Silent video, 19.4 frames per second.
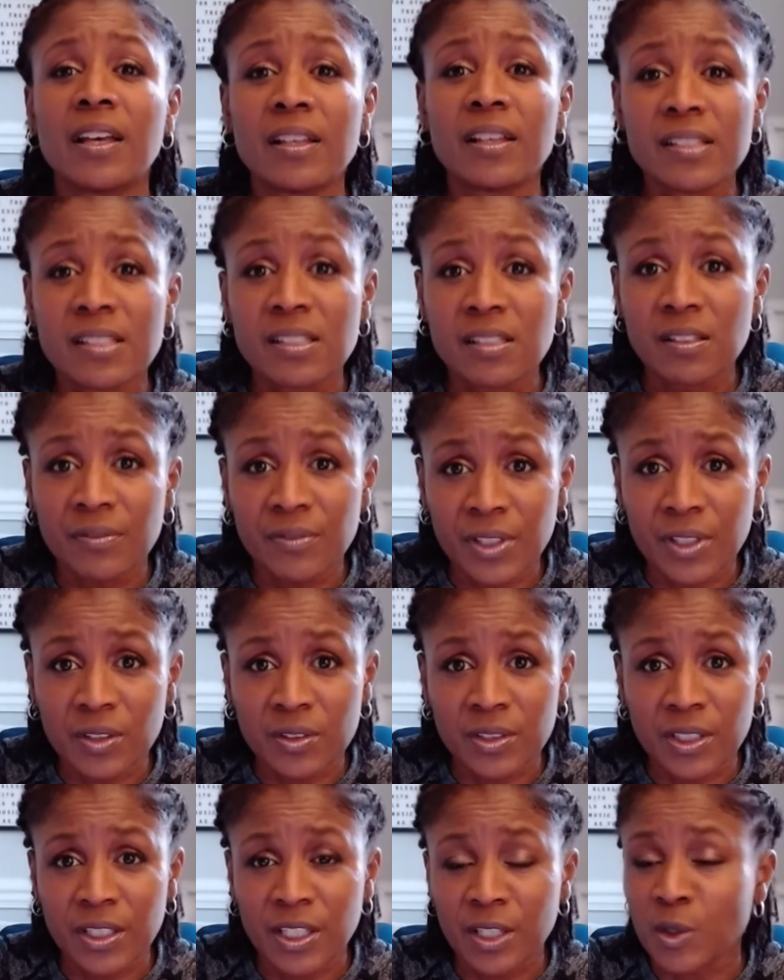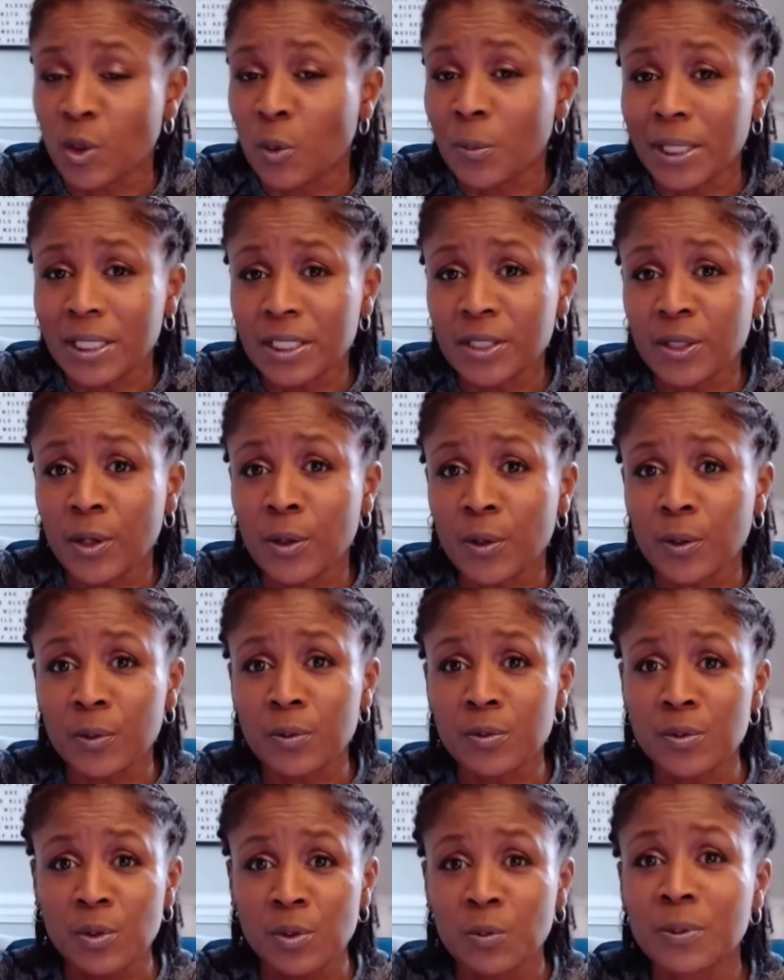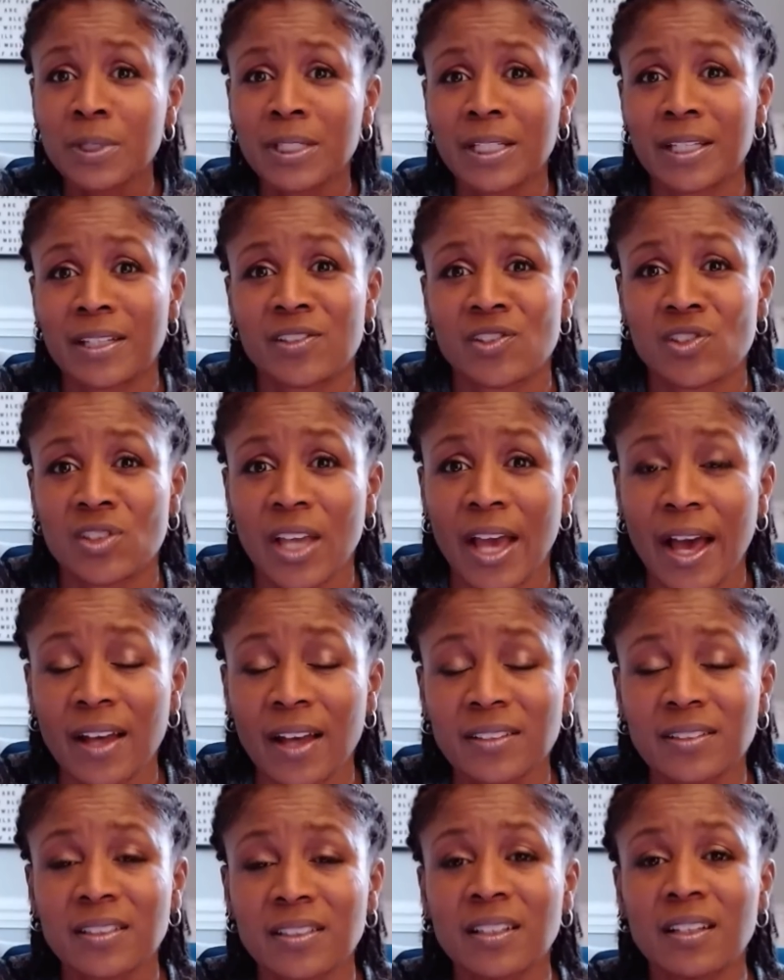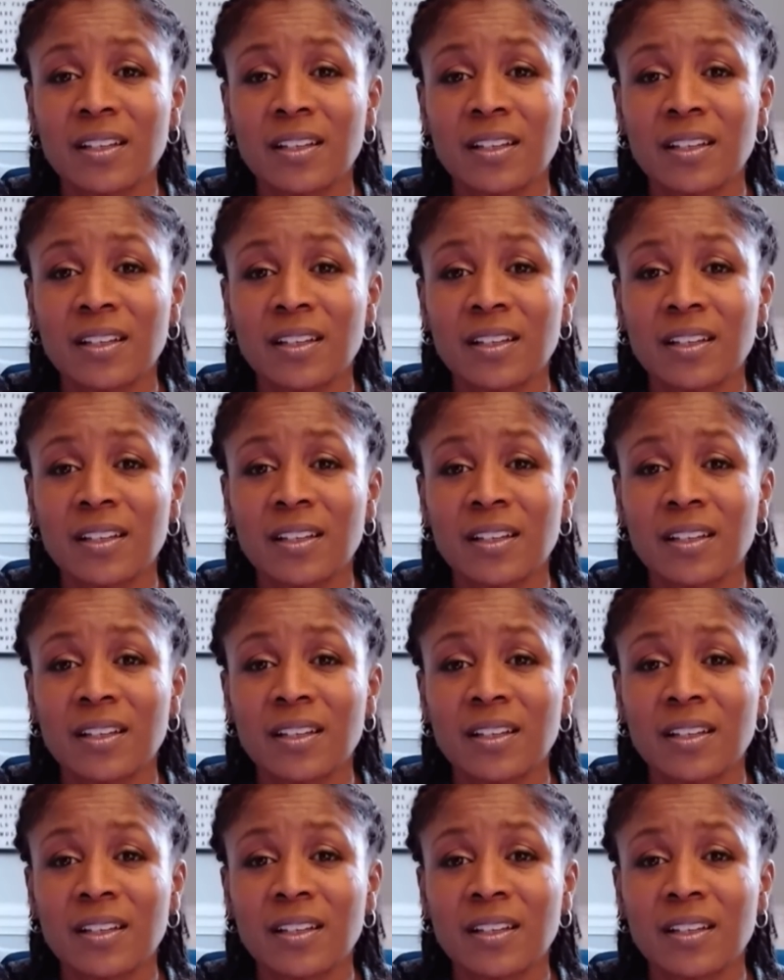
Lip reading: civilian that nobody knows who it is yet,